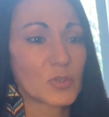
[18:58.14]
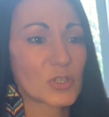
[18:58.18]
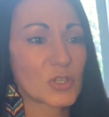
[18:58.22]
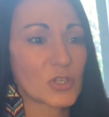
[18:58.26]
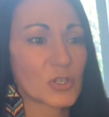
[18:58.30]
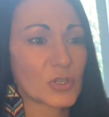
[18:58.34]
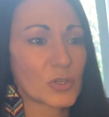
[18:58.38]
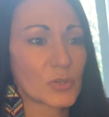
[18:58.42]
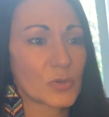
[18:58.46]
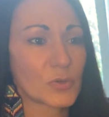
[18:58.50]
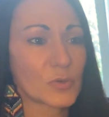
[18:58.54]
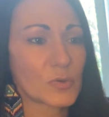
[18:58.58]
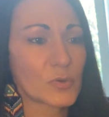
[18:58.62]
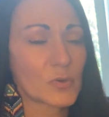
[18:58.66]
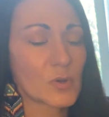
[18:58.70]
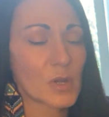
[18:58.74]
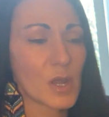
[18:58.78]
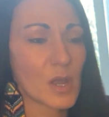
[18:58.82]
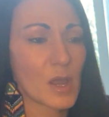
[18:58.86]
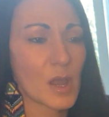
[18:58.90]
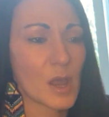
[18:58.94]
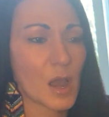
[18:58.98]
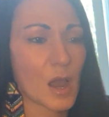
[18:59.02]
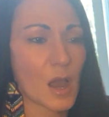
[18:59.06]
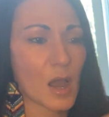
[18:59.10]
too.
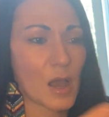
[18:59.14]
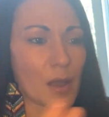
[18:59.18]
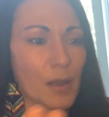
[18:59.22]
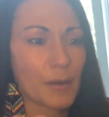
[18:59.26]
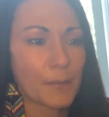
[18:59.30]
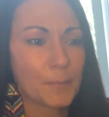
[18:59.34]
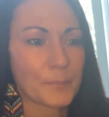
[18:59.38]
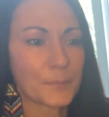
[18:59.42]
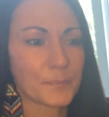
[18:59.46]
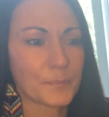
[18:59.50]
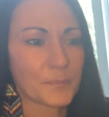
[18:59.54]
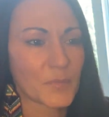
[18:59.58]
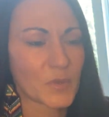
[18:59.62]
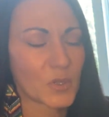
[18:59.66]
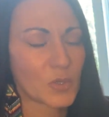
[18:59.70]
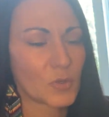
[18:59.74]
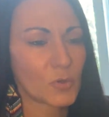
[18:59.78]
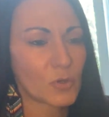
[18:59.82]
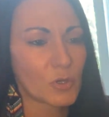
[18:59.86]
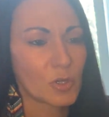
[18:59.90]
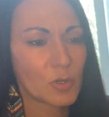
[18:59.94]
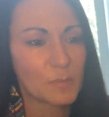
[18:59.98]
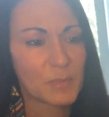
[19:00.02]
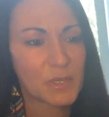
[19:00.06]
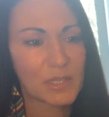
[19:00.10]
You
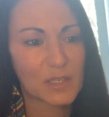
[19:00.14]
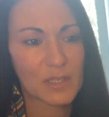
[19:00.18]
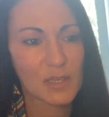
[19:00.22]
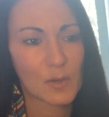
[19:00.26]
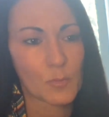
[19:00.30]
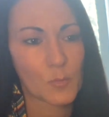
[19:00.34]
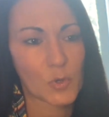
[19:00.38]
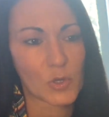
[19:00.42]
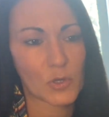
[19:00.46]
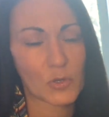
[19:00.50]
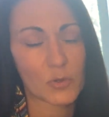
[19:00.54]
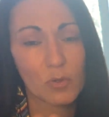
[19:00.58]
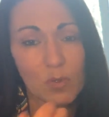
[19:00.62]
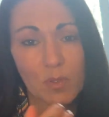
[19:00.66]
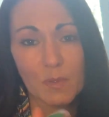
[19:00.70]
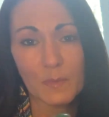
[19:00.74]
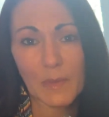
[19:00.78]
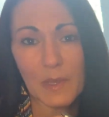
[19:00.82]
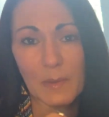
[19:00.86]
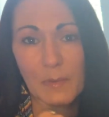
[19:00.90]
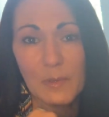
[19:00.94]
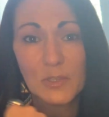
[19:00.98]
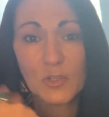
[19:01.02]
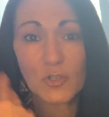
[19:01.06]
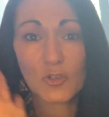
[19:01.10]
could be someone who's
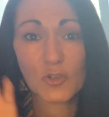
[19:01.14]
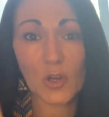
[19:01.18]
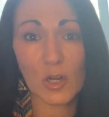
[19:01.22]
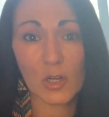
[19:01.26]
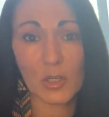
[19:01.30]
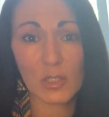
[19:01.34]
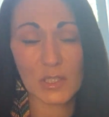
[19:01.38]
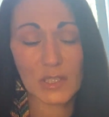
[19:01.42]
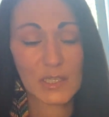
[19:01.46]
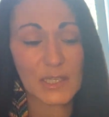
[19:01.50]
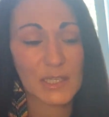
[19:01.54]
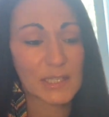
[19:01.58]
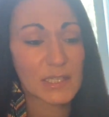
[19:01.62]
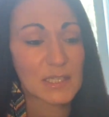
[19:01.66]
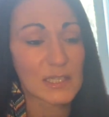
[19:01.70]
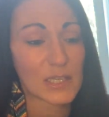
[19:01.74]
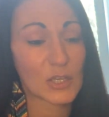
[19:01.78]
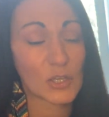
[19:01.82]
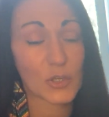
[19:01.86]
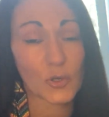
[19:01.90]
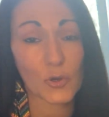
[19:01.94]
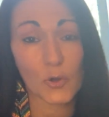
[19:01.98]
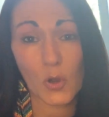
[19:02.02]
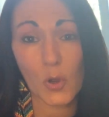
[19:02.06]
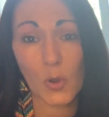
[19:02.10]
maybe struggled to see
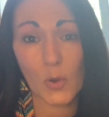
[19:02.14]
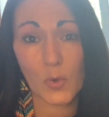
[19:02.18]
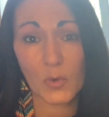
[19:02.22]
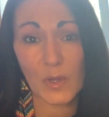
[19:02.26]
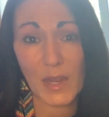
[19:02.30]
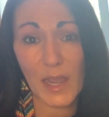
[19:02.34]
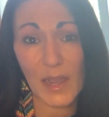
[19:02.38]
your own